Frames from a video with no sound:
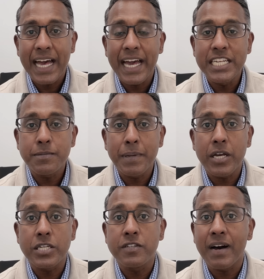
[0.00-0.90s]
It's
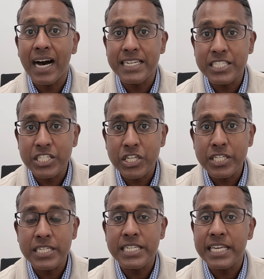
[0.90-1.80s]
because of
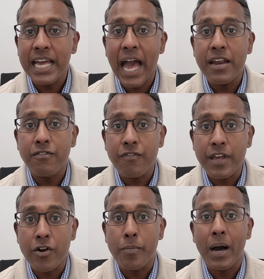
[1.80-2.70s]
uncertainty and
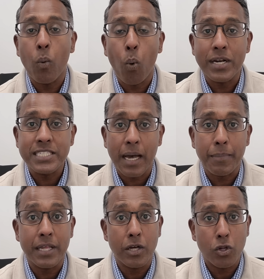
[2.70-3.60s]
fear about what's happening